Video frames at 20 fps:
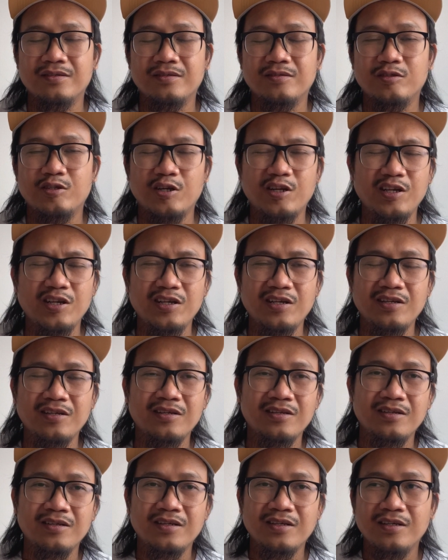three
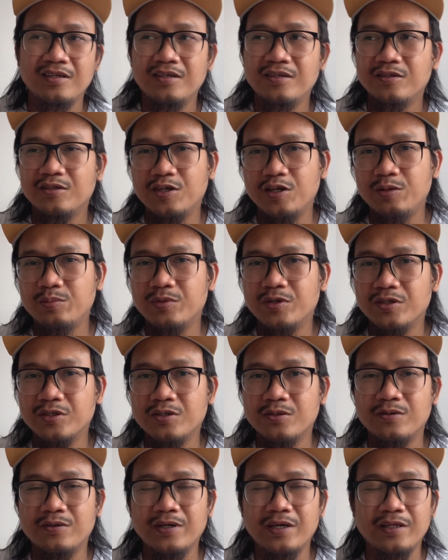trimmers
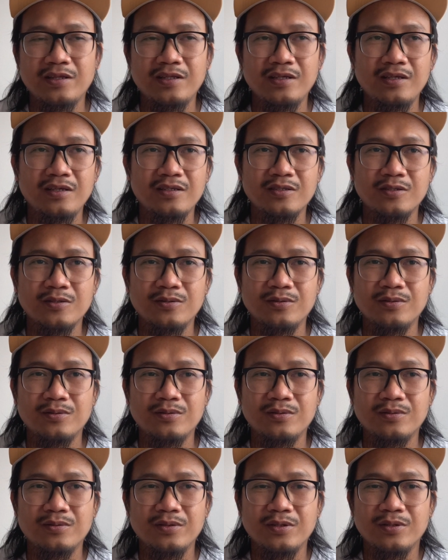already,
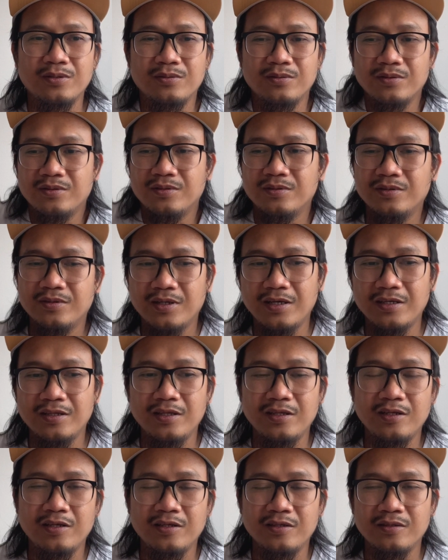so you know I
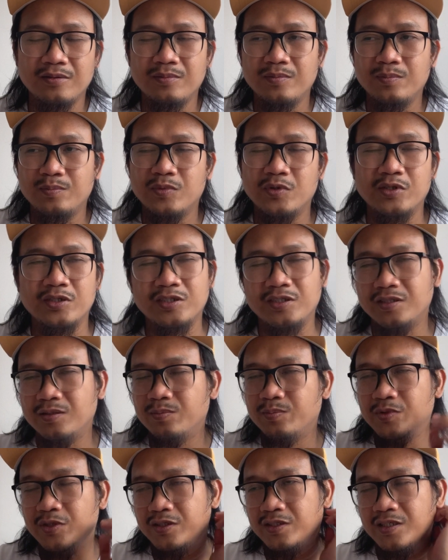didn't
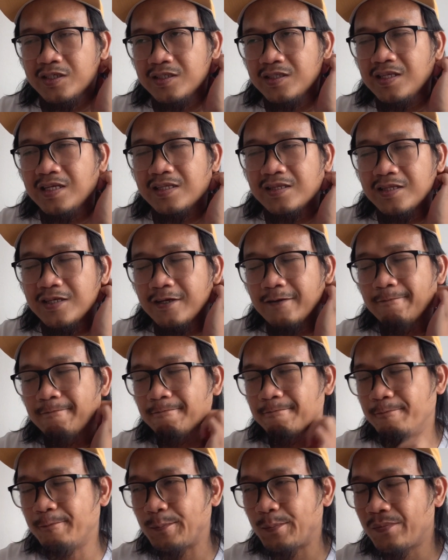purchase that time.
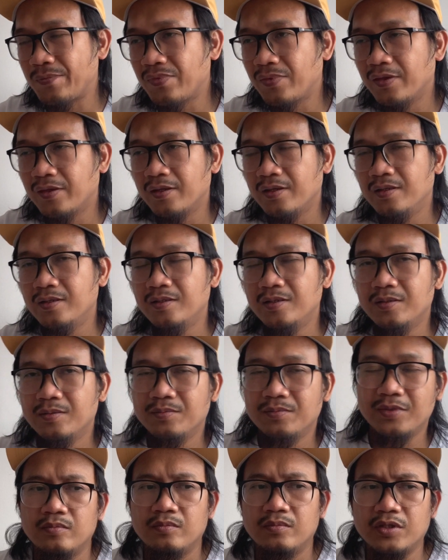
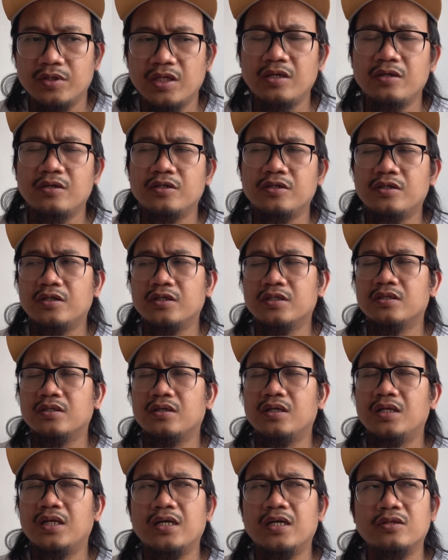But here there's
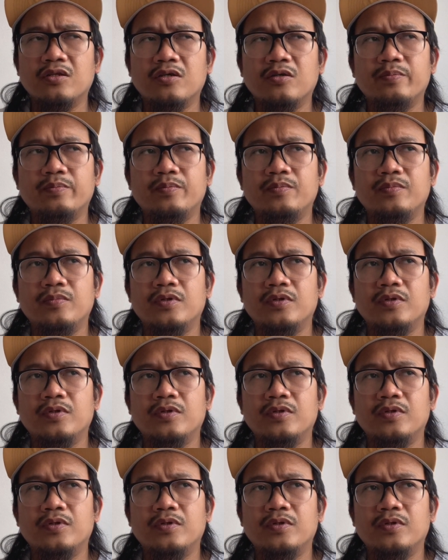a lot of